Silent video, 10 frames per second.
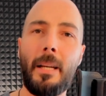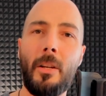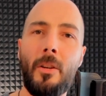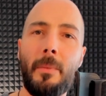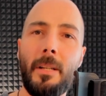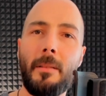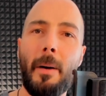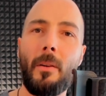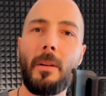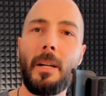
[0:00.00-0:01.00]
Being human
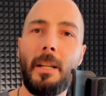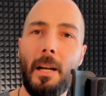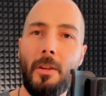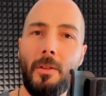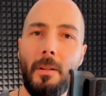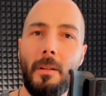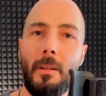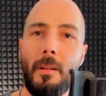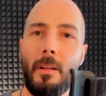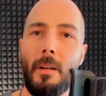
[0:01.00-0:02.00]
is about connection,
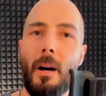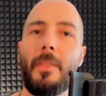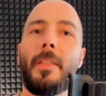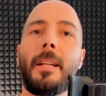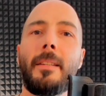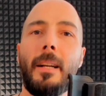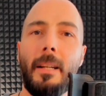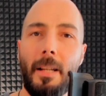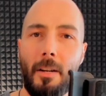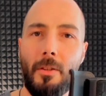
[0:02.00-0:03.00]

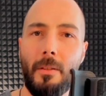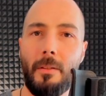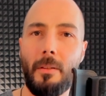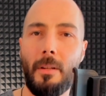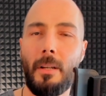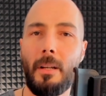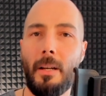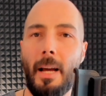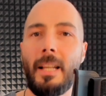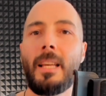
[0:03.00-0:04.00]
authentic connections,
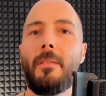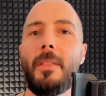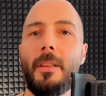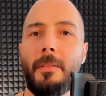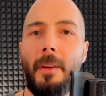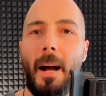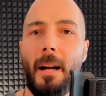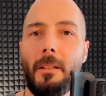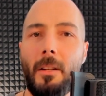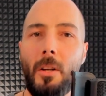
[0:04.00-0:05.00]
and given this
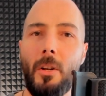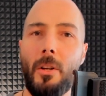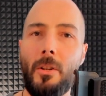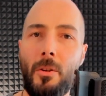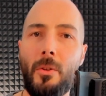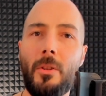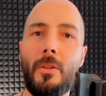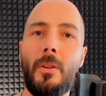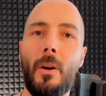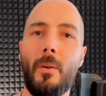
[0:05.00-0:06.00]
fact,
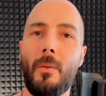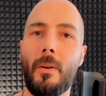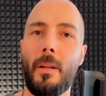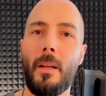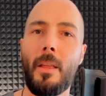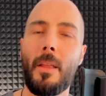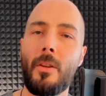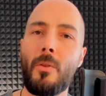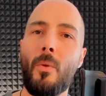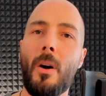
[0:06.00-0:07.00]
you should know
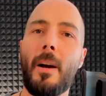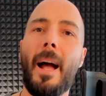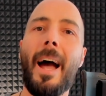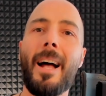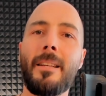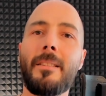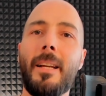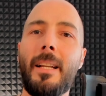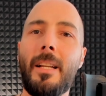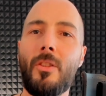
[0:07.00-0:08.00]
that you are
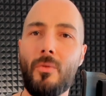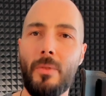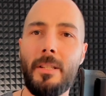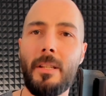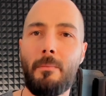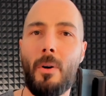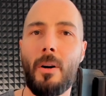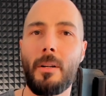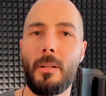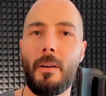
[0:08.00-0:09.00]
as an
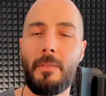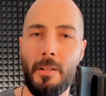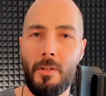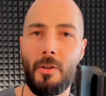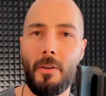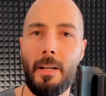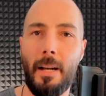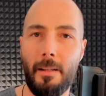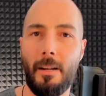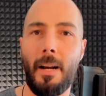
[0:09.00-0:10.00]
intrinsic part of this
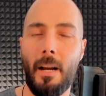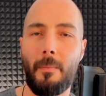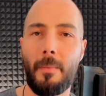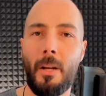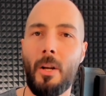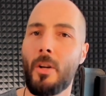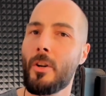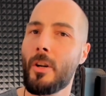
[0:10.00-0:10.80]
journey as I am.